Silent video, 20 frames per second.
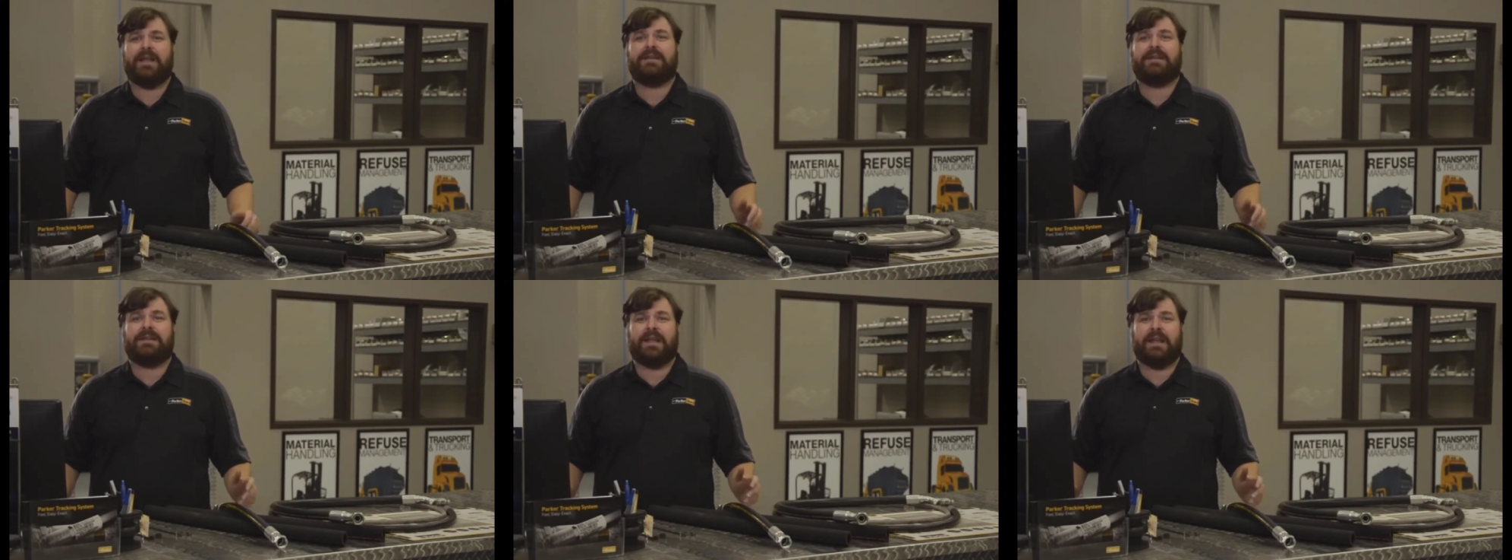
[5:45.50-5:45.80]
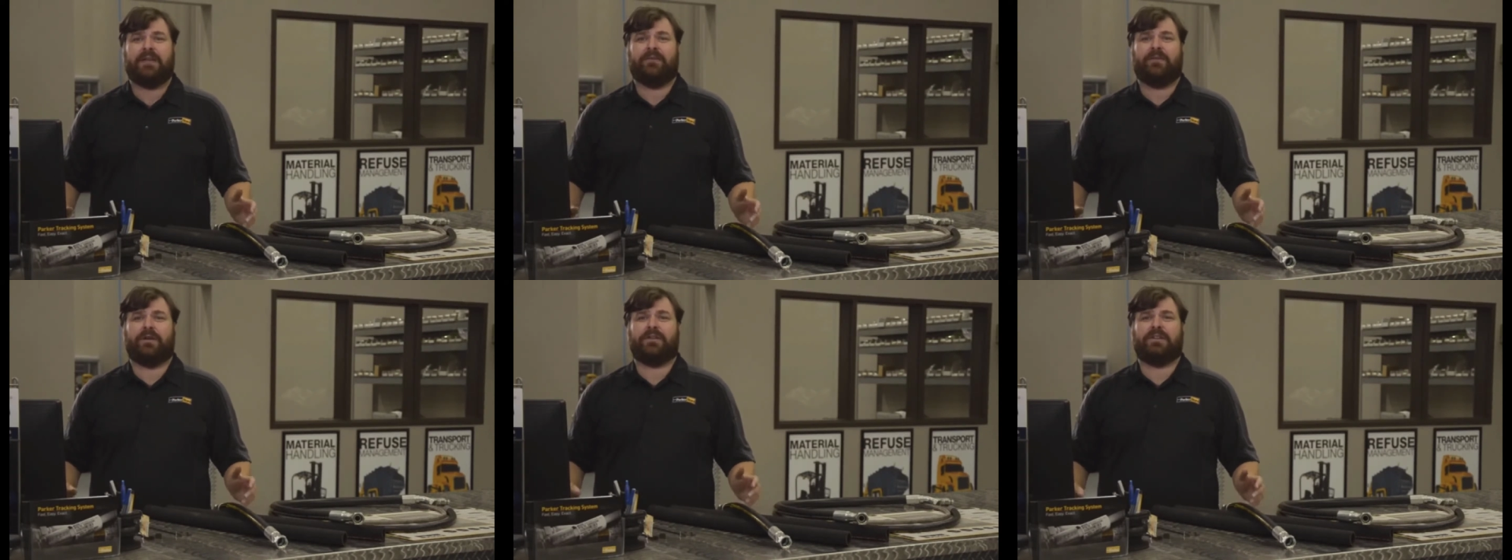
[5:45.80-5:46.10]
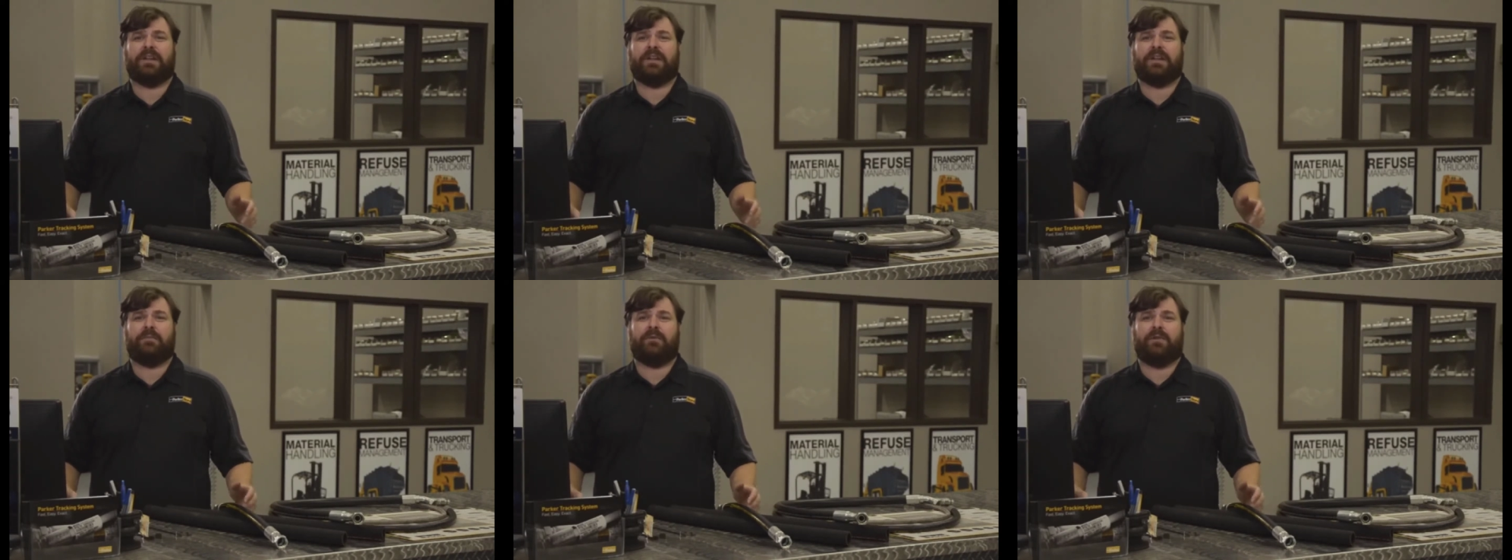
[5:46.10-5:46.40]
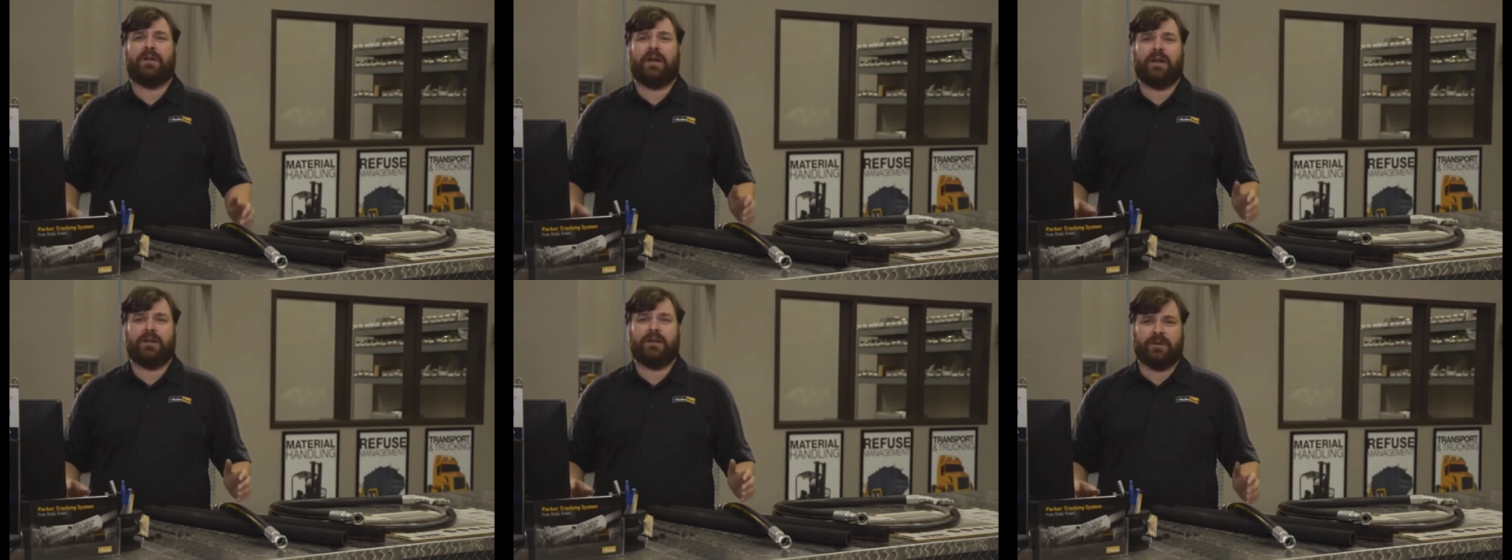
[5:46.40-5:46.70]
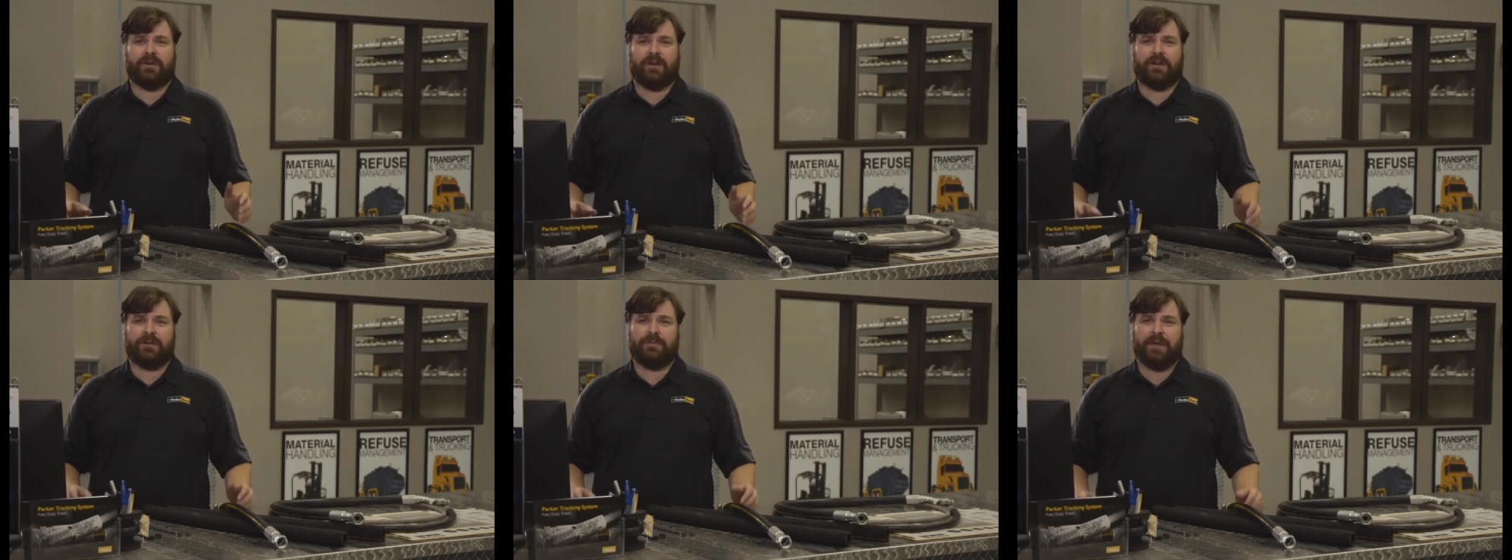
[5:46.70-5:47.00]
Take, for example, a
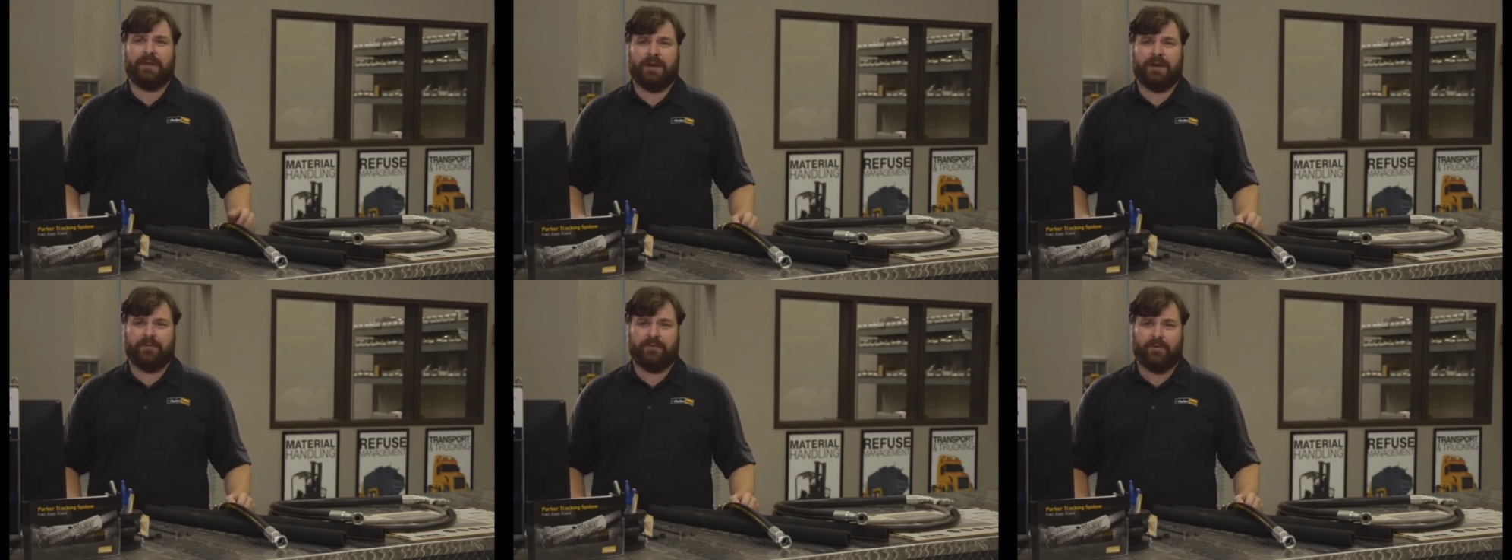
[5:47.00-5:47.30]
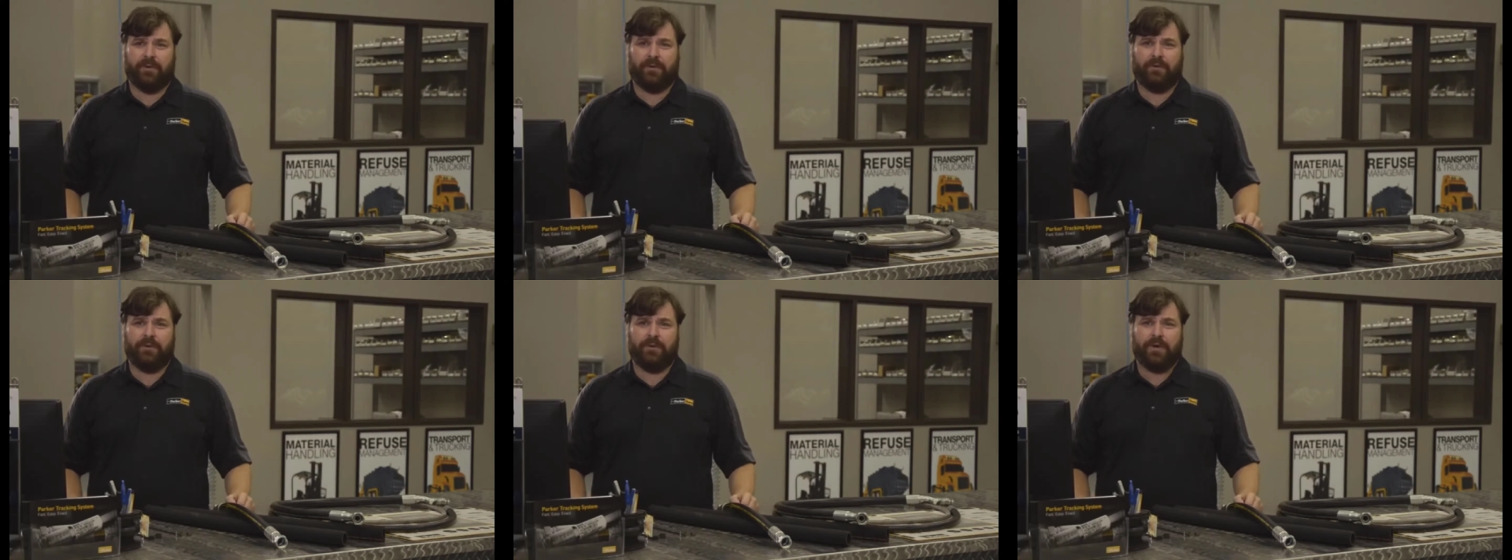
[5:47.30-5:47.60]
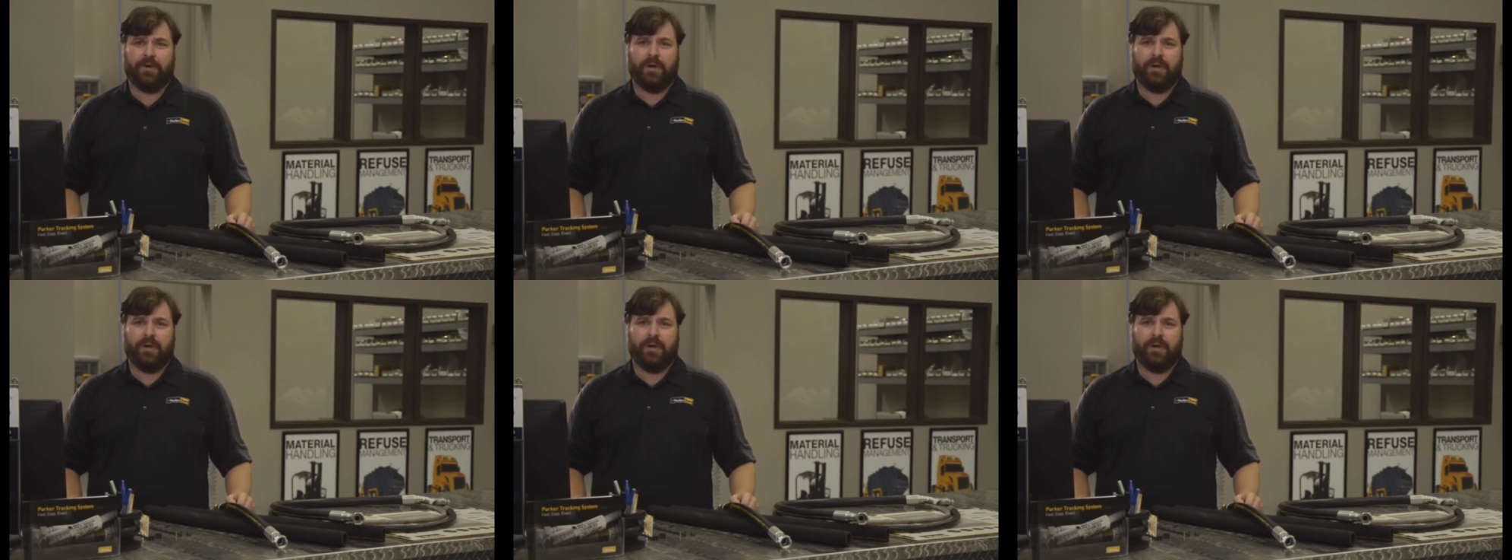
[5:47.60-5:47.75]
hydraulic manifold,